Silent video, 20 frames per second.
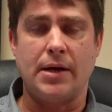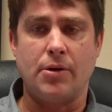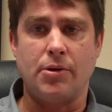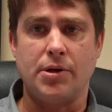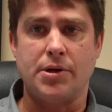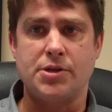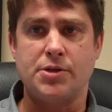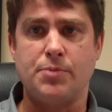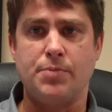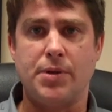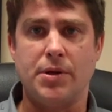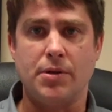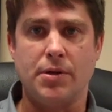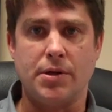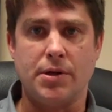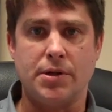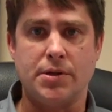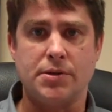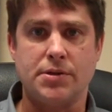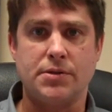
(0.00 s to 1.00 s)
our
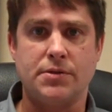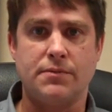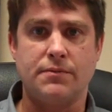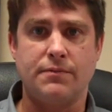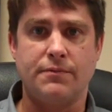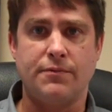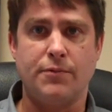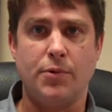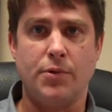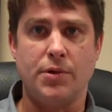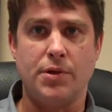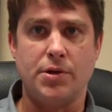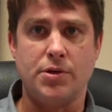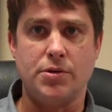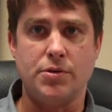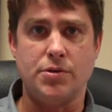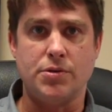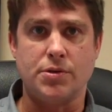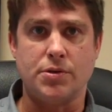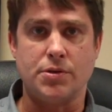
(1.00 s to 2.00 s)
experience for the
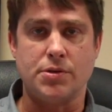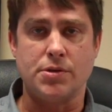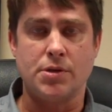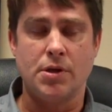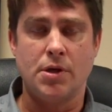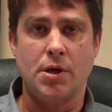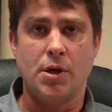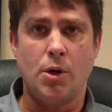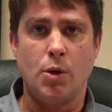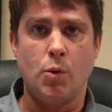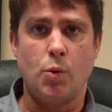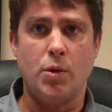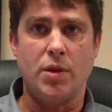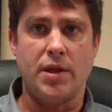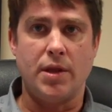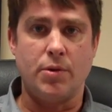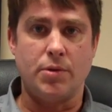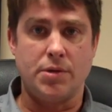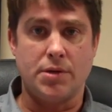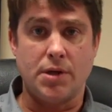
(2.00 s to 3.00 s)
users when
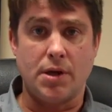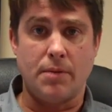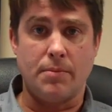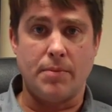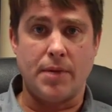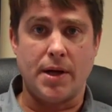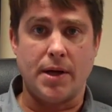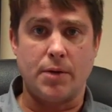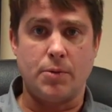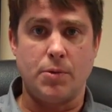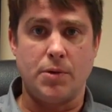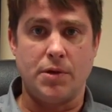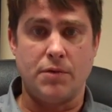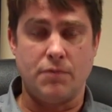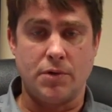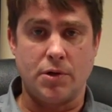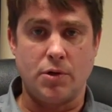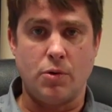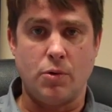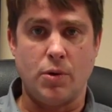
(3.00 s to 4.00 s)
they would come back
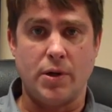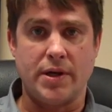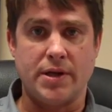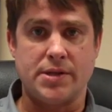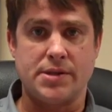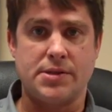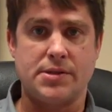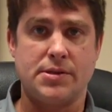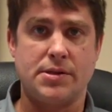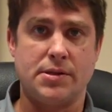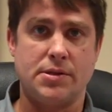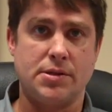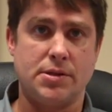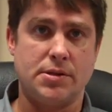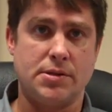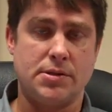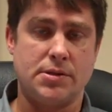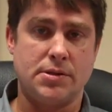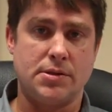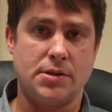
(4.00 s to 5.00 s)
with requests such
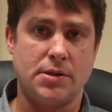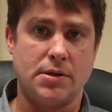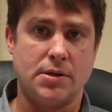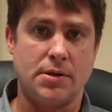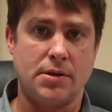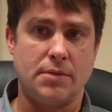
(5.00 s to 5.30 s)
as